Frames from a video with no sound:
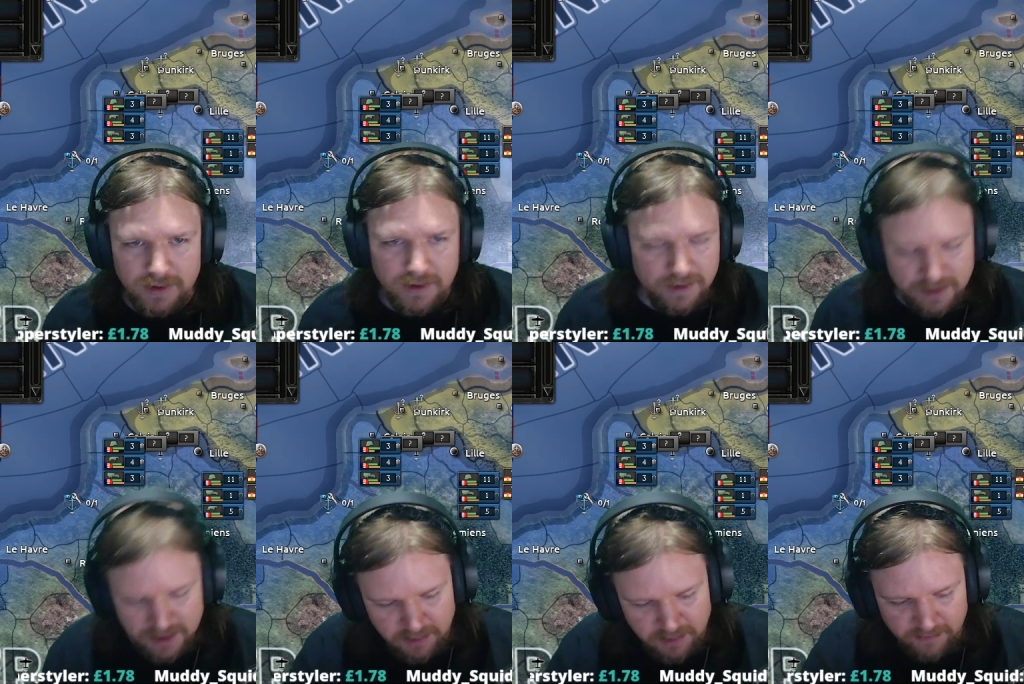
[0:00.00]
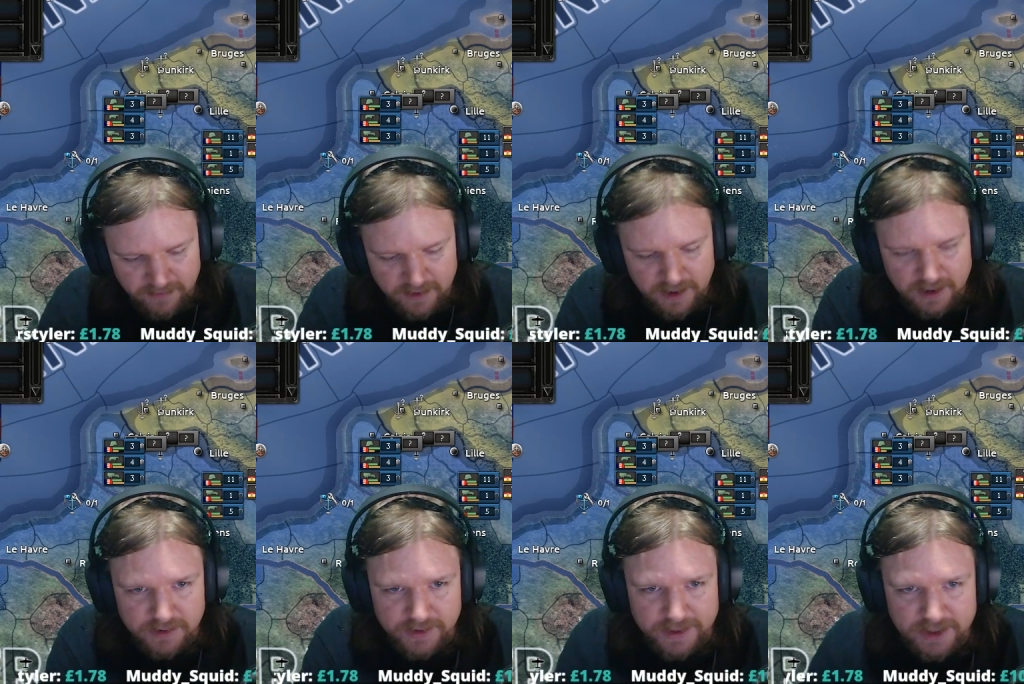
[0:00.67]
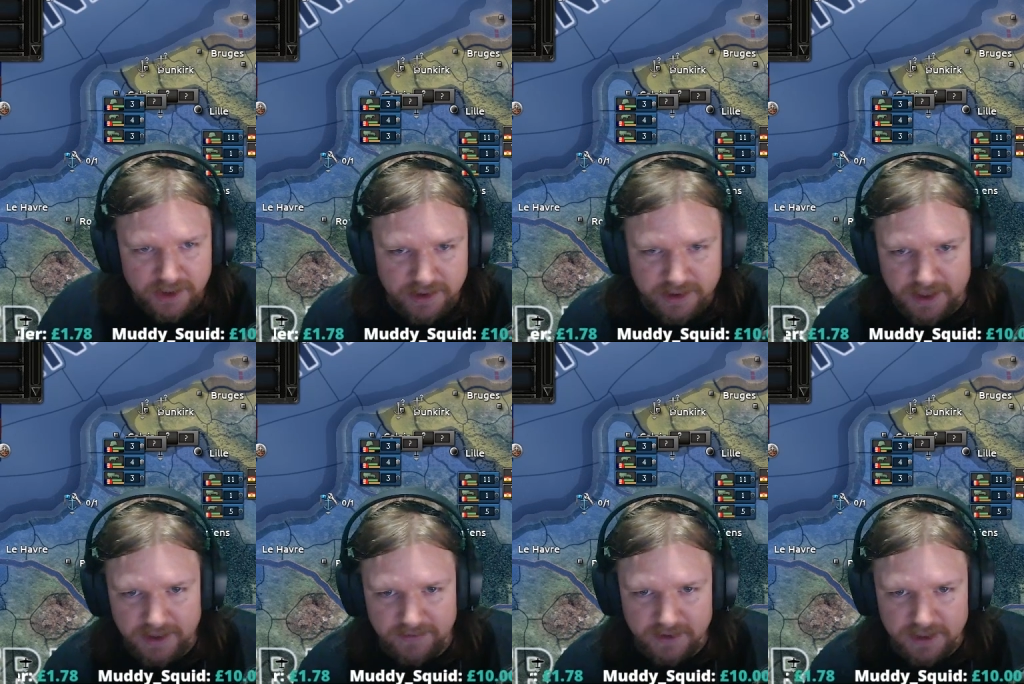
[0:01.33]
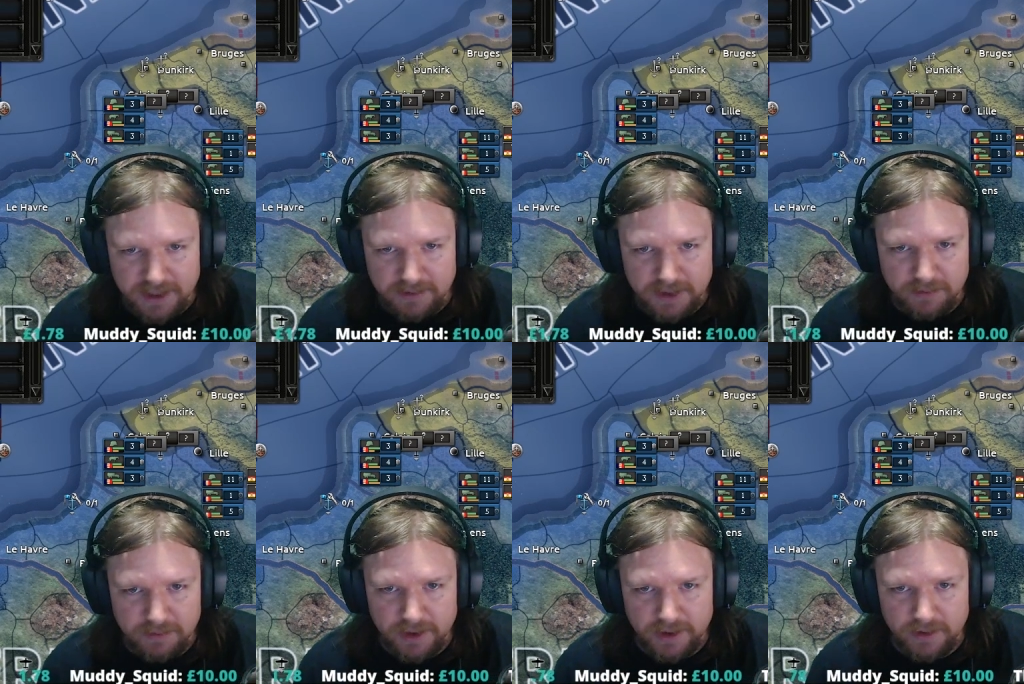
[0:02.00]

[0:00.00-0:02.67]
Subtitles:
Keep on forgetting to actually save the damn template.